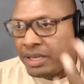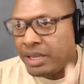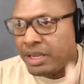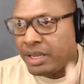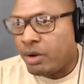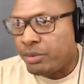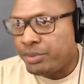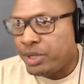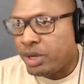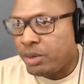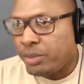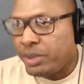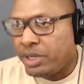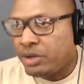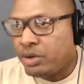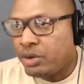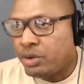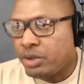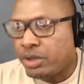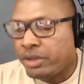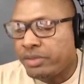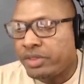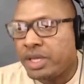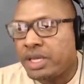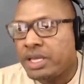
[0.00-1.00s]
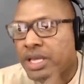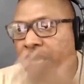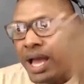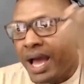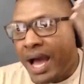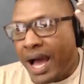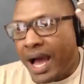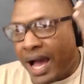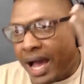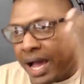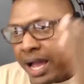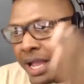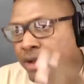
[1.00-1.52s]
they'll be cool with things.
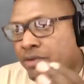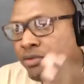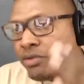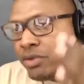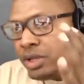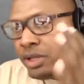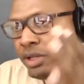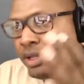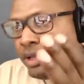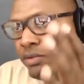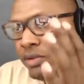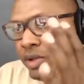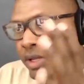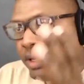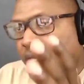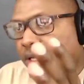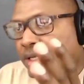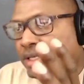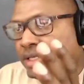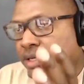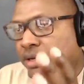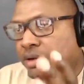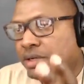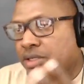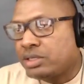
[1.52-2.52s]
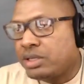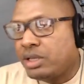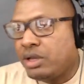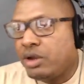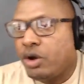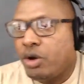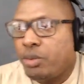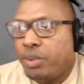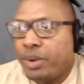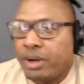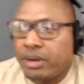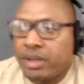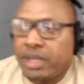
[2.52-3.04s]
I really, really, seriously
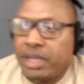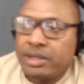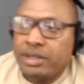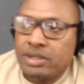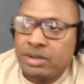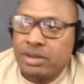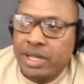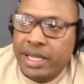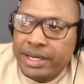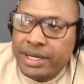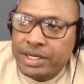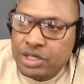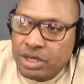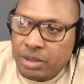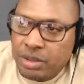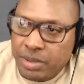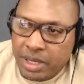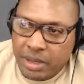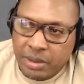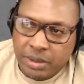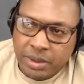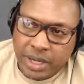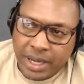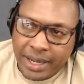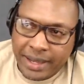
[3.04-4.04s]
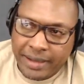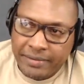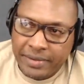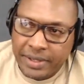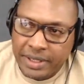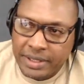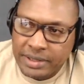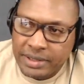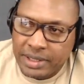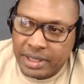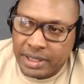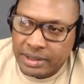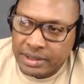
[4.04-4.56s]
hope our kids will actually be able to have
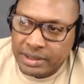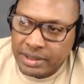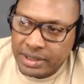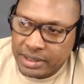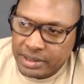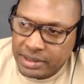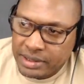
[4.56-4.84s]
these things. That's